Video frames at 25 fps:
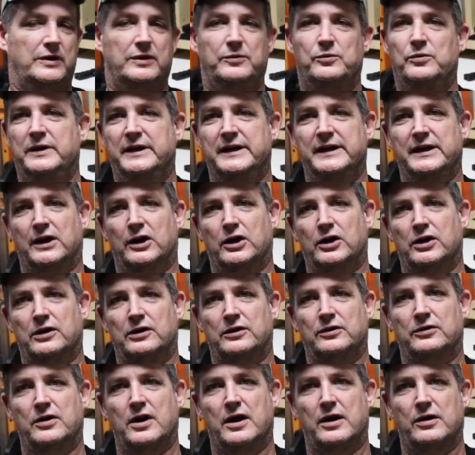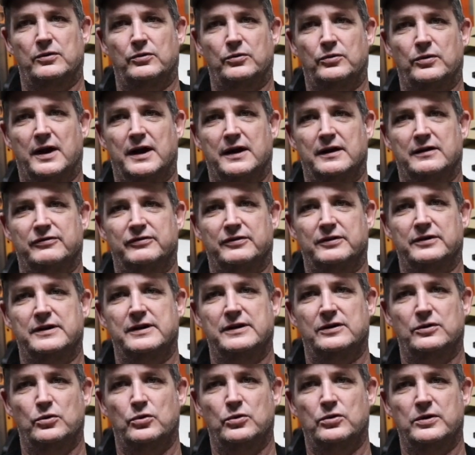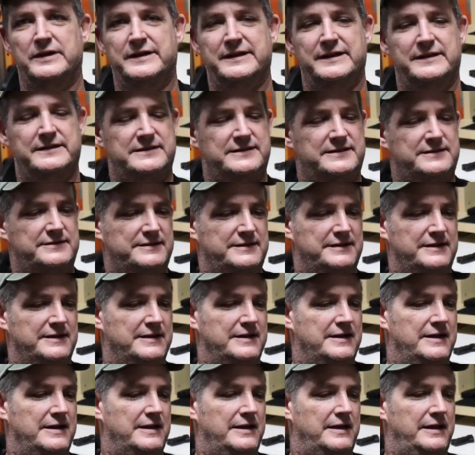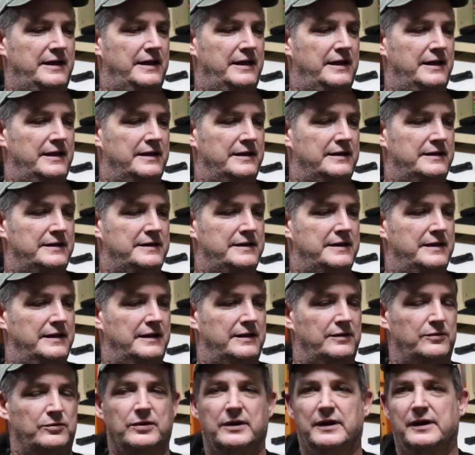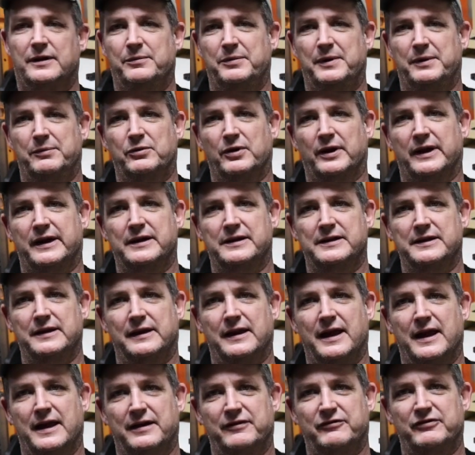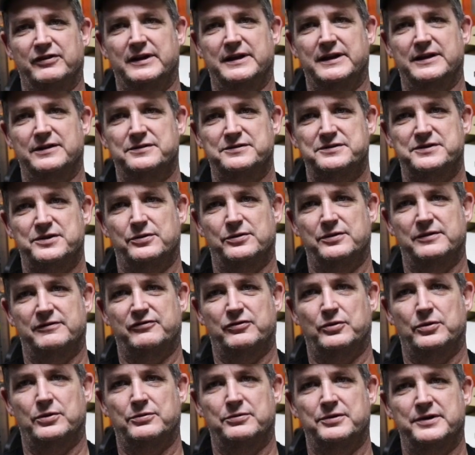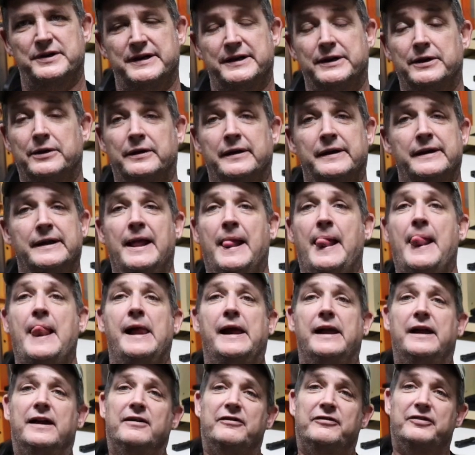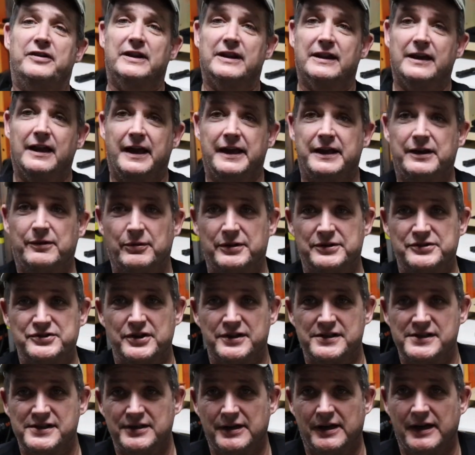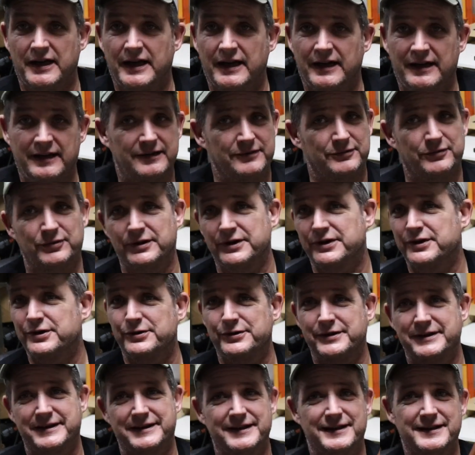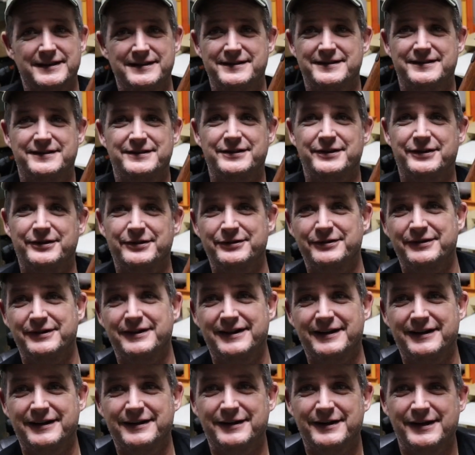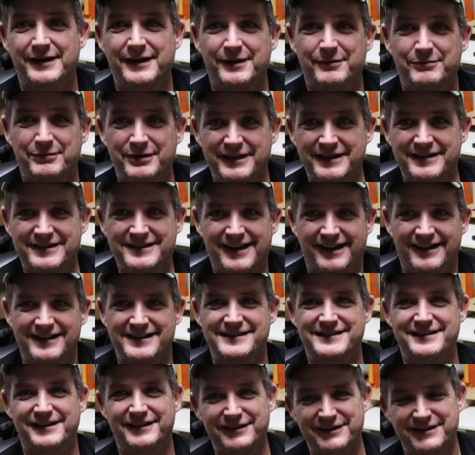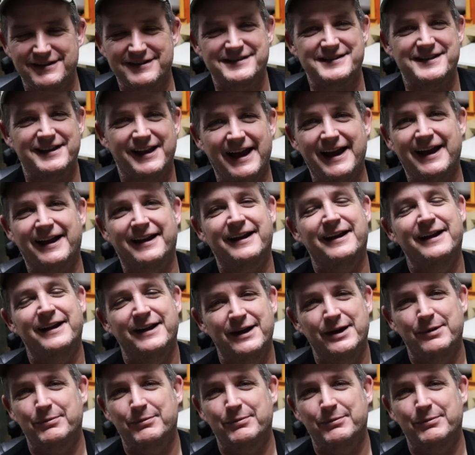We are Rockford Ordnance, and we're going to be bringing you a lot of videos going forward here. If you like what you saw, we're new at this, so please cut us a little slack.